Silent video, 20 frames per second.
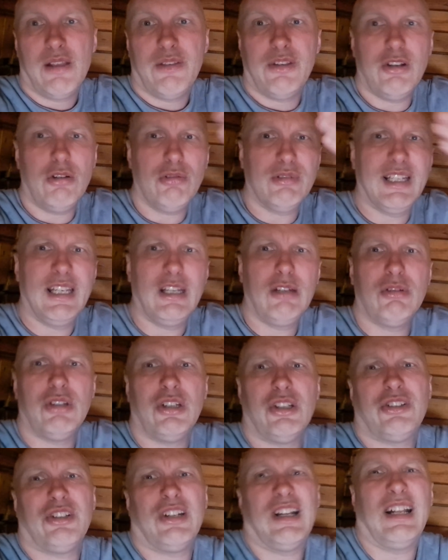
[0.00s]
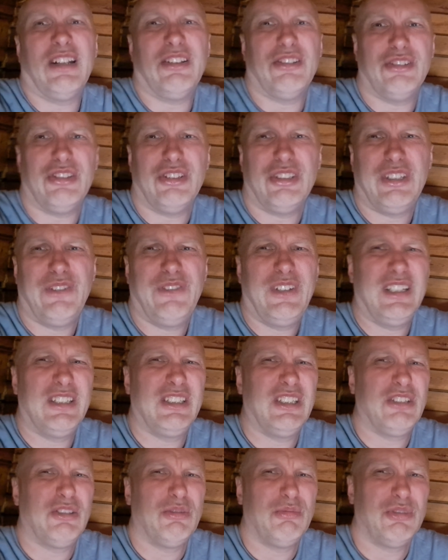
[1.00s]
They don't kill Ursurans, it's She
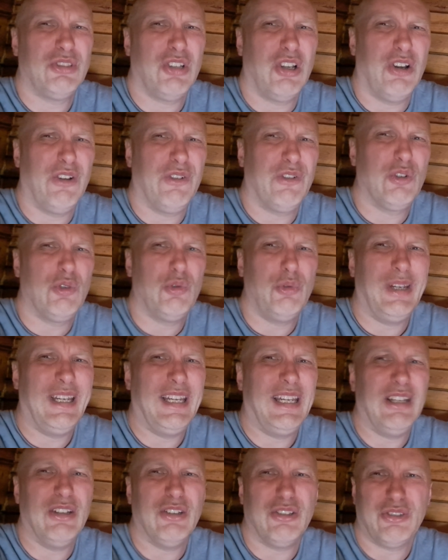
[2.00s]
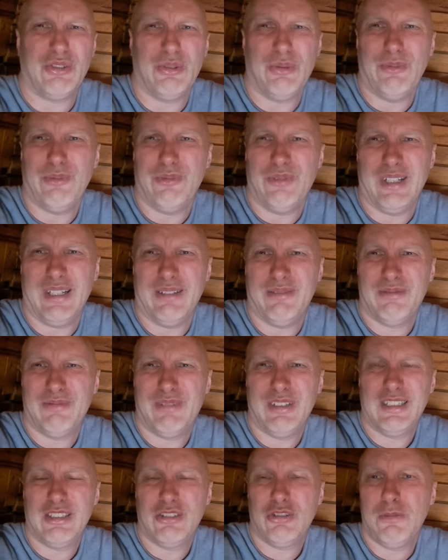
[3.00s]
thinks she's some sort of queen or something.
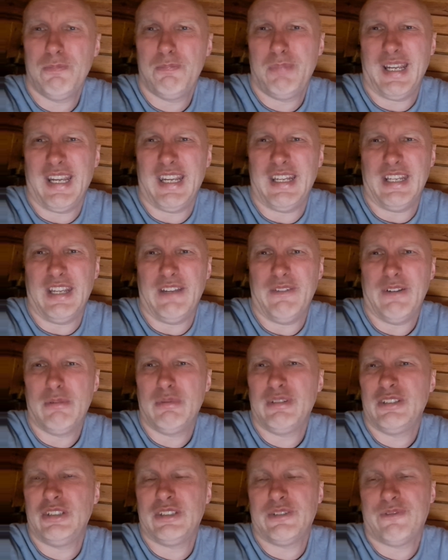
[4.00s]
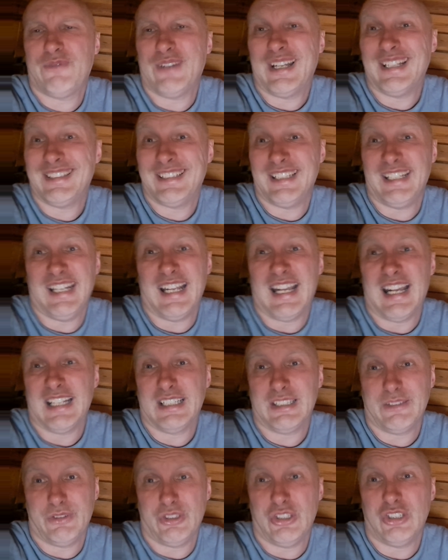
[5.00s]
But there's a good bit in it. If anyone who's fancy the
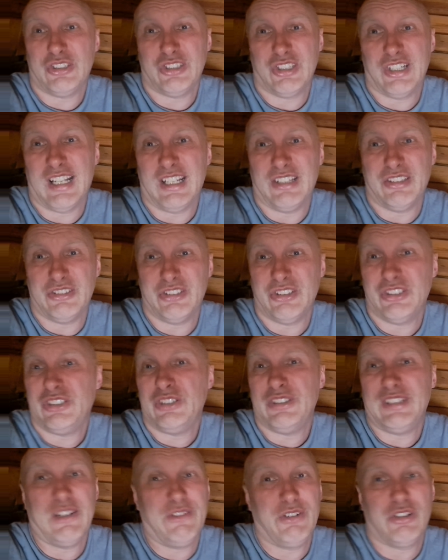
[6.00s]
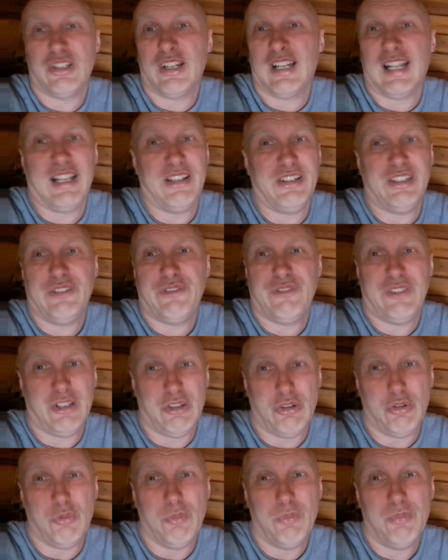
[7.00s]
arse of Ursurans, you're never going to like this
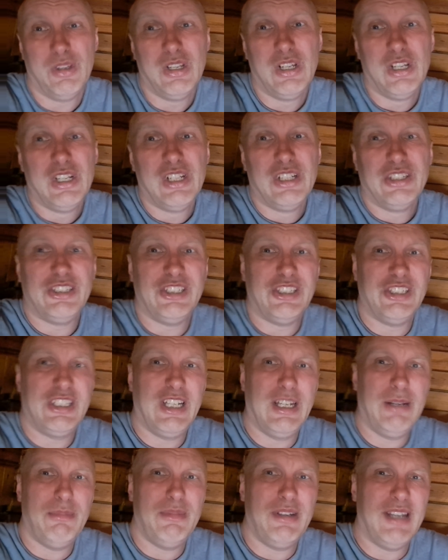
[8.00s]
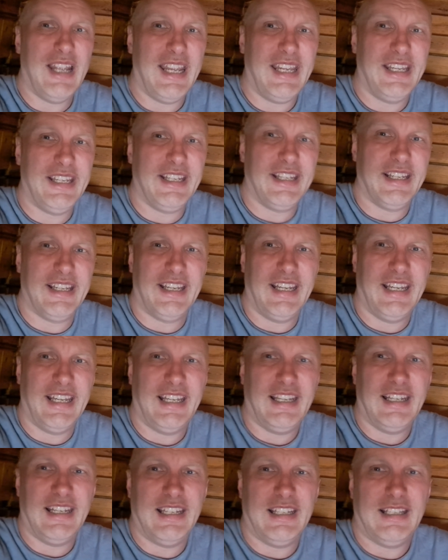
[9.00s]
film. She's stripped
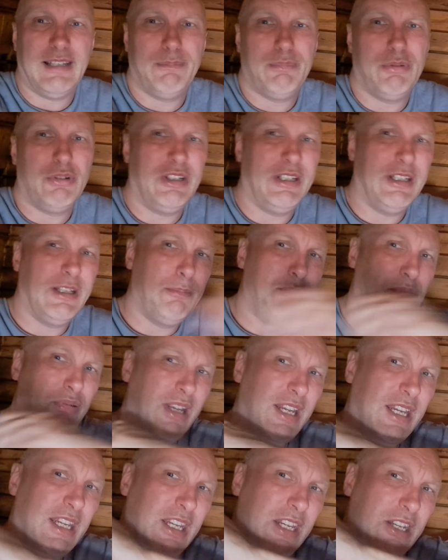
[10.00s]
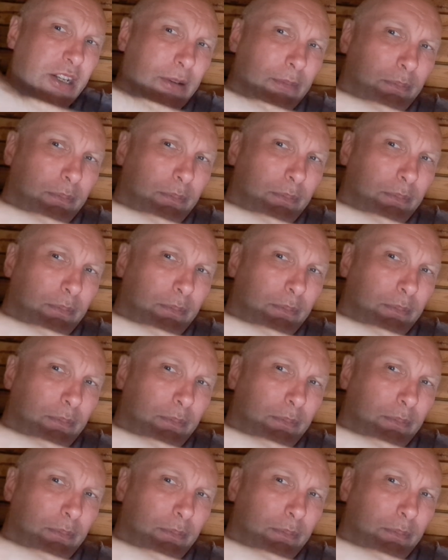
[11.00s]
naked, they put the painting